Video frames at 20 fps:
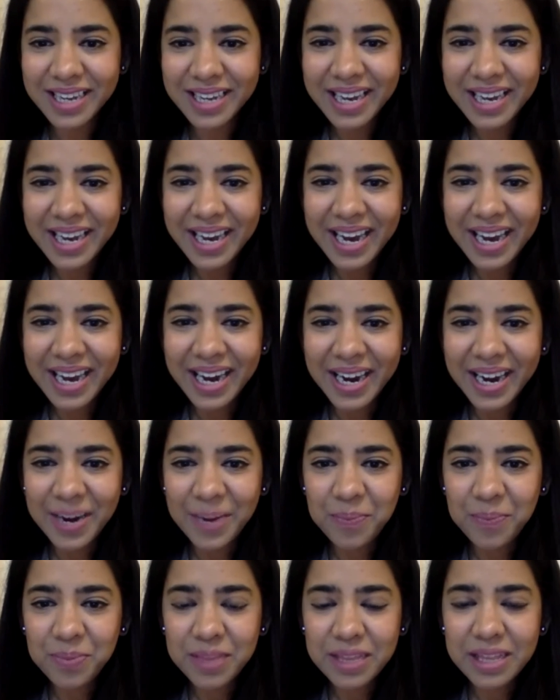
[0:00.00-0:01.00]

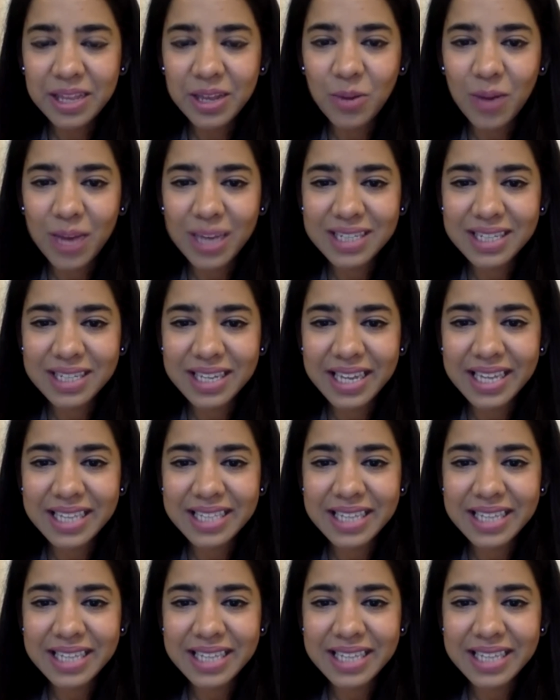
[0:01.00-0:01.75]
The question is